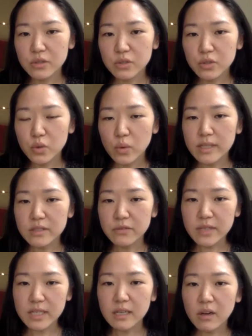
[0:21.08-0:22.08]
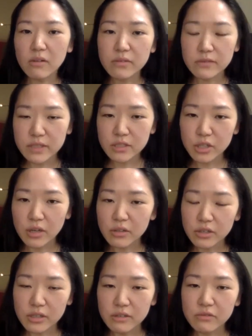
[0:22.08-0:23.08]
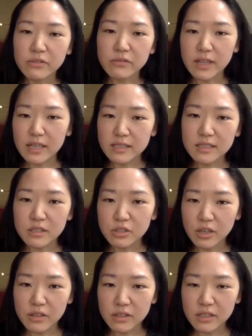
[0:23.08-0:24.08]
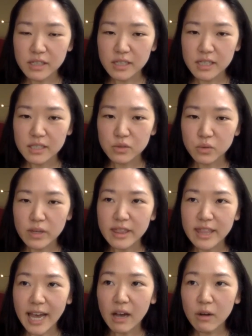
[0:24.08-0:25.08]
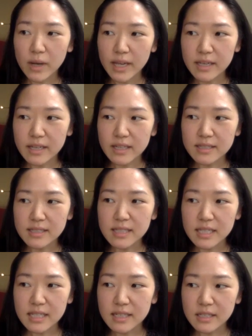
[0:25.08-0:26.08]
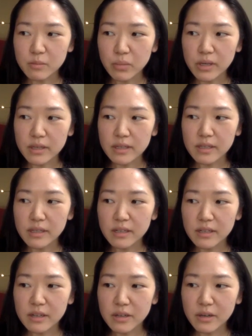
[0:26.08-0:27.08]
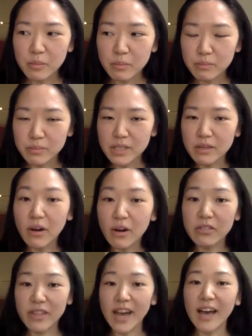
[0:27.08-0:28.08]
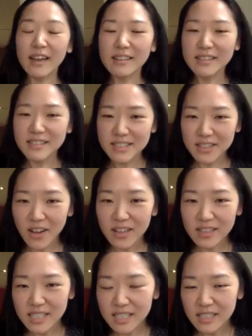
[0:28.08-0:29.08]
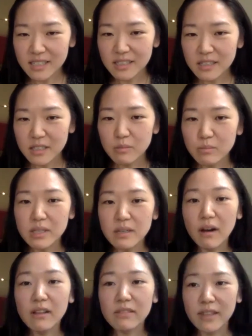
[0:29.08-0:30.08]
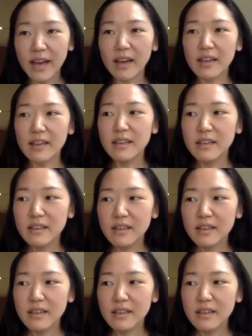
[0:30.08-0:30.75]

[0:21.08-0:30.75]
So it's feeding off of each other. It reflects each other. So in that way, it's needed, but beyond that, it's not needed beyond that,